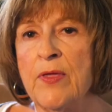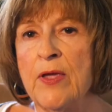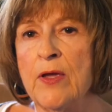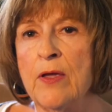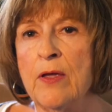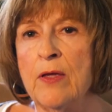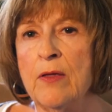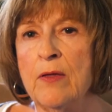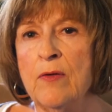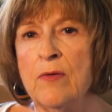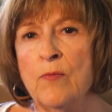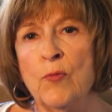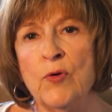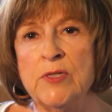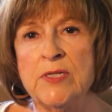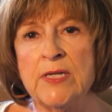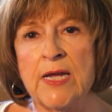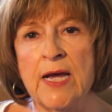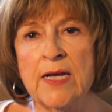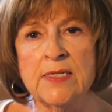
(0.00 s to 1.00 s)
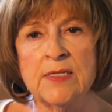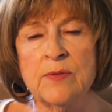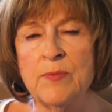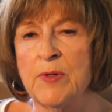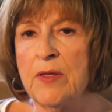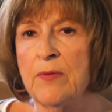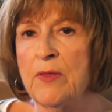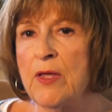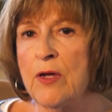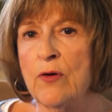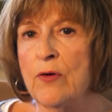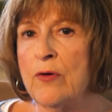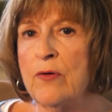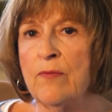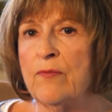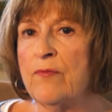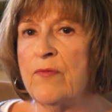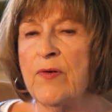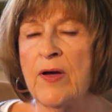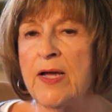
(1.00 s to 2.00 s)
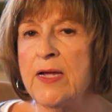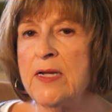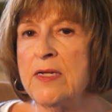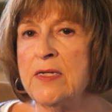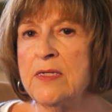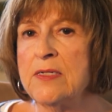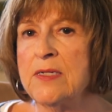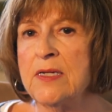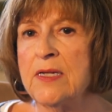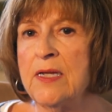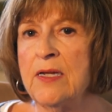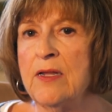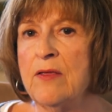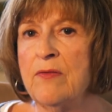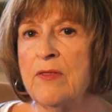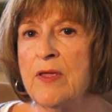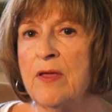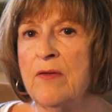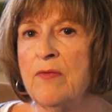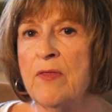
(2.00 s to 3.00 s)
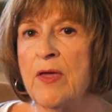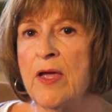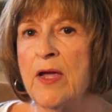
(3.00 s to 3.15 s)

They would test me and they couldn't find anything